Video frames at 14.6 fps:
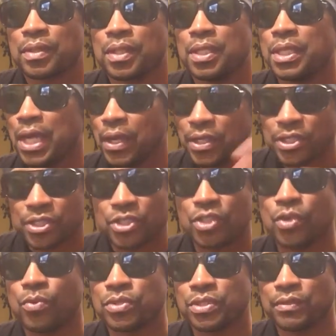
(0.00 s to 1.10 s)
and now he
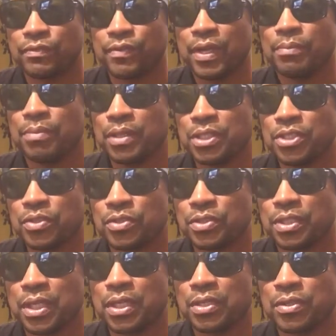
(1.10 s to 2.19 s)
still wants to fight Billy Joe
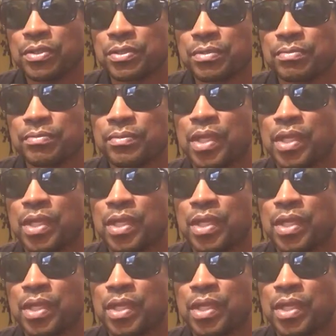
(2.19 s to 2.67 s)
Saunders.